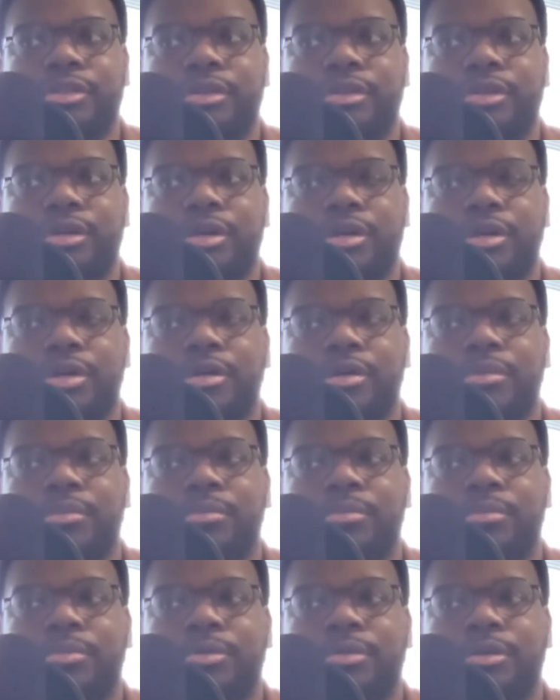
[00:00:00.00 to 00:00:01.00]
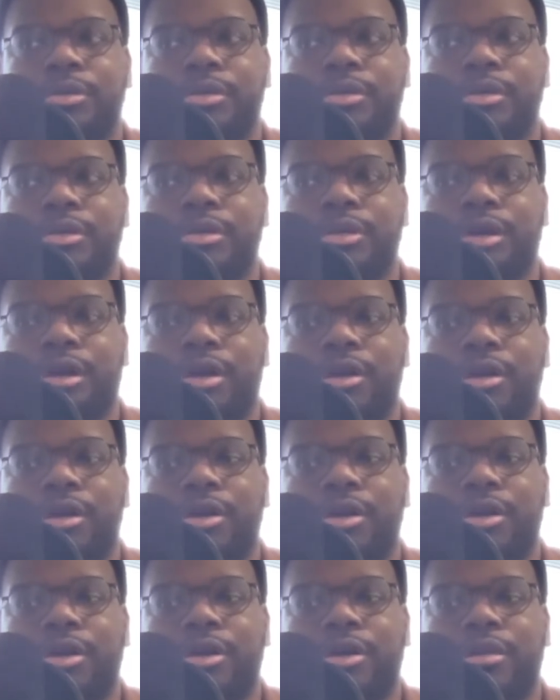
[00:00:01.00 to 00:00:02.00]
um,
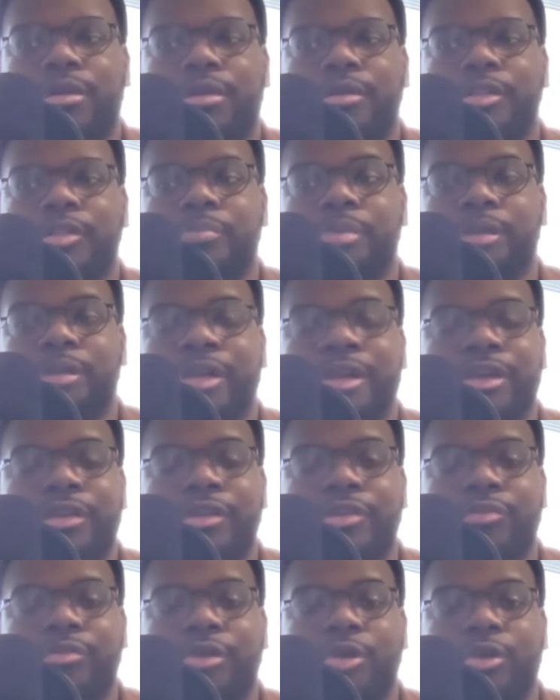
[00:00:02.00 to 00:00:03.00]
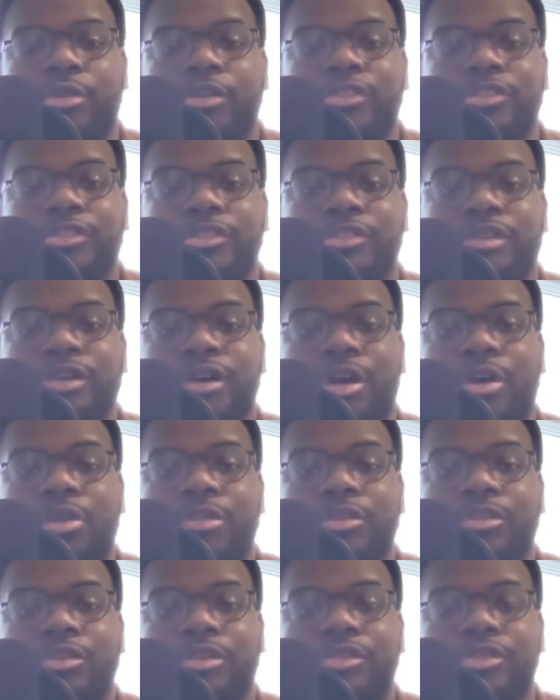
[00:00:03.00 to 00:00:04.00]
are just playing their role. This is
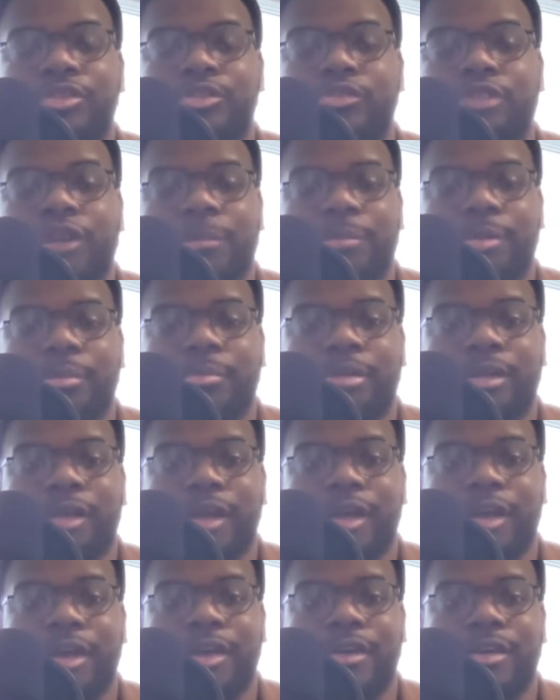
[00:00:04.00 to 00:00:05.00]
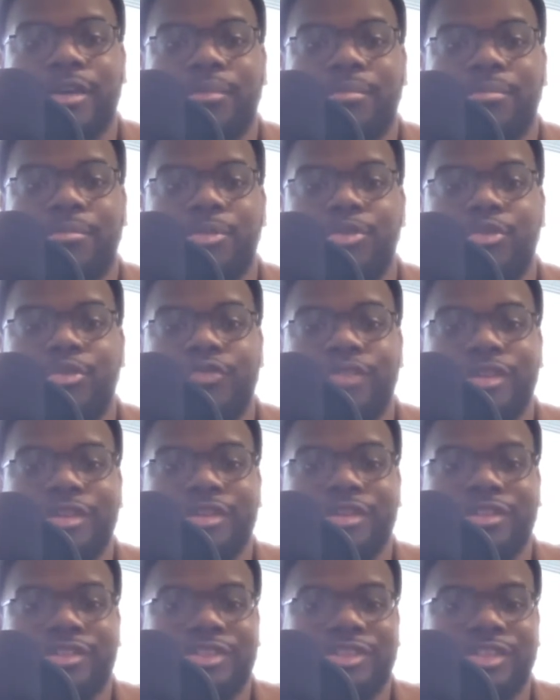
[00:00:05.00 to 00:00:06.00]
all a script, a play, a movie,
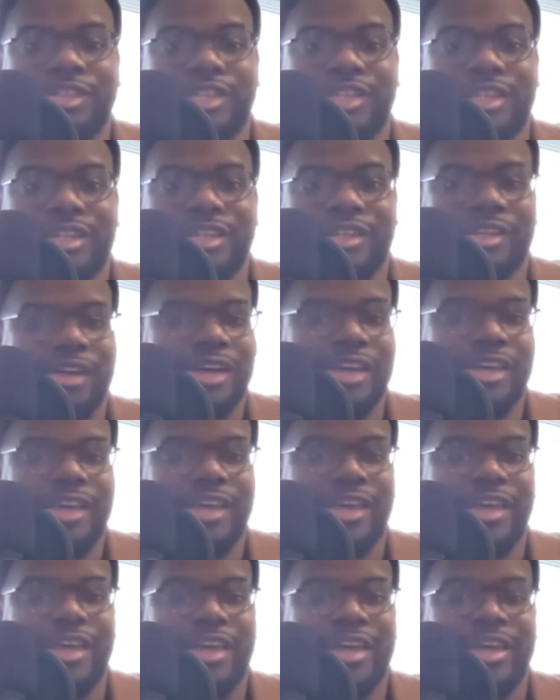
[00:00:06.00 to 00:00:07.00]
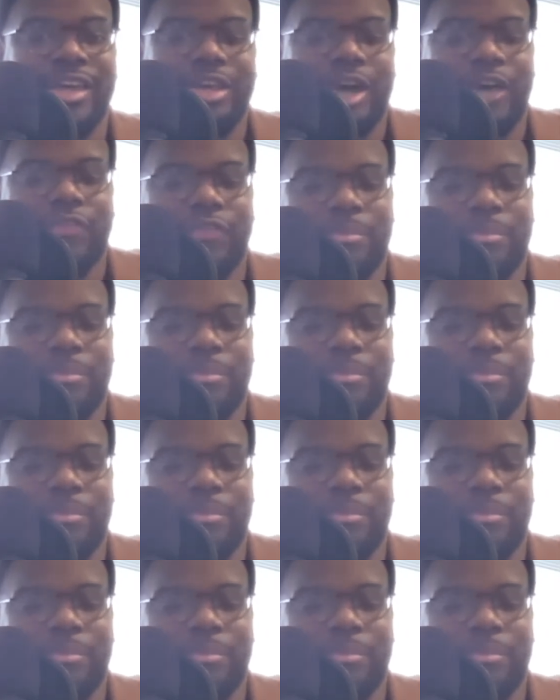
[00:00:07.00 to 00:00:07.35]
a scene, right? And you have the